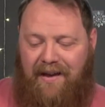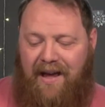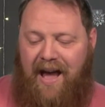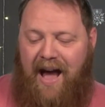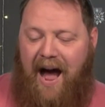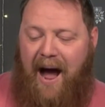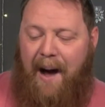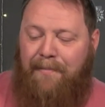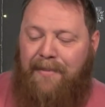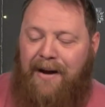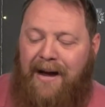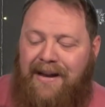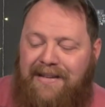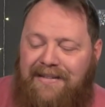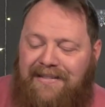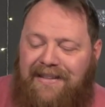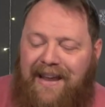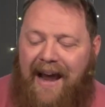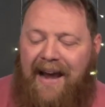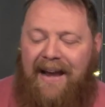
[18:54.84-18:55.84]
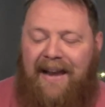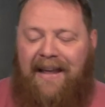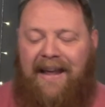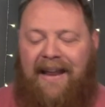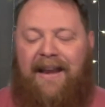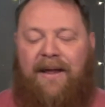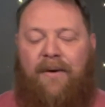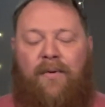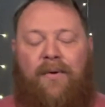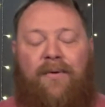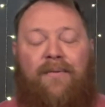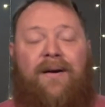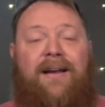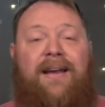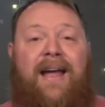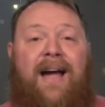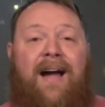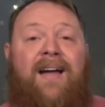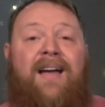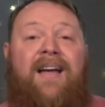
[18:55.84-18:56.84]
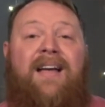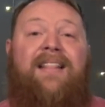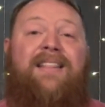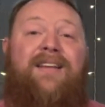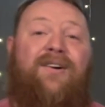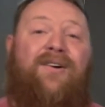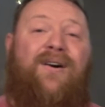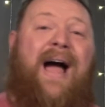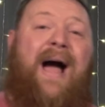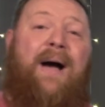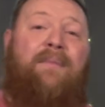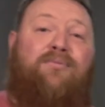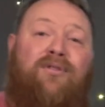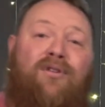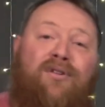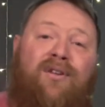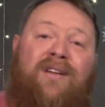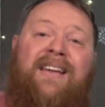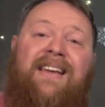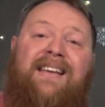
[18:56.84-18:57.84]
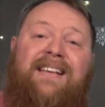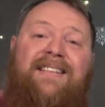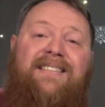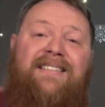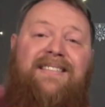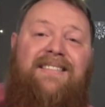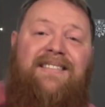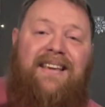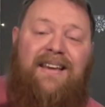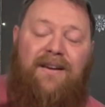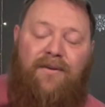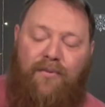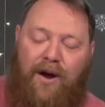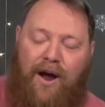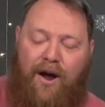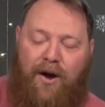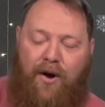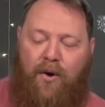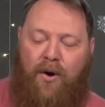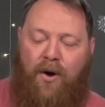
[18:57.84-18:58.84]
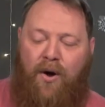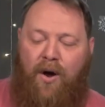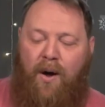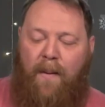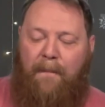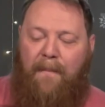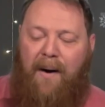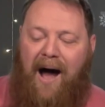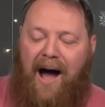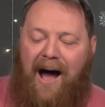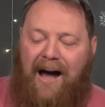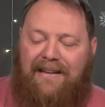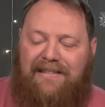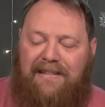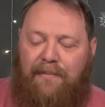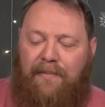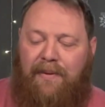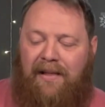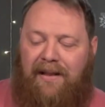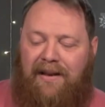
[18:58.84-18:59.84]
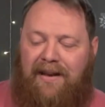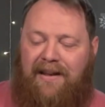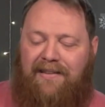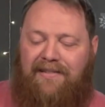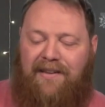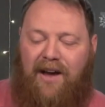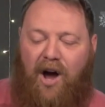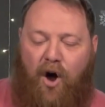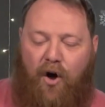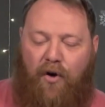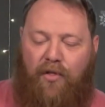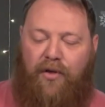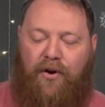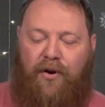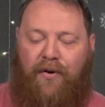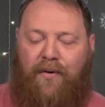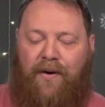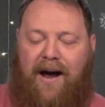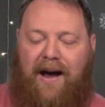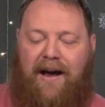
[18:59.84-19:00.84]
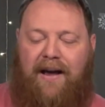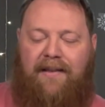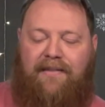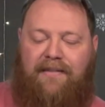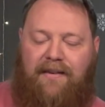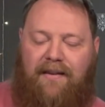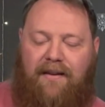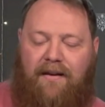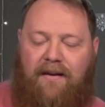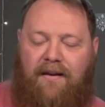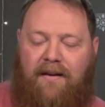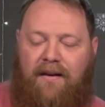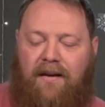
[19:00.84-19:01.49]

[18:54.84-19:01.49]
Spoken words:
I'm not dating anyone right now. There are absolutely zero possibilities on the horizon.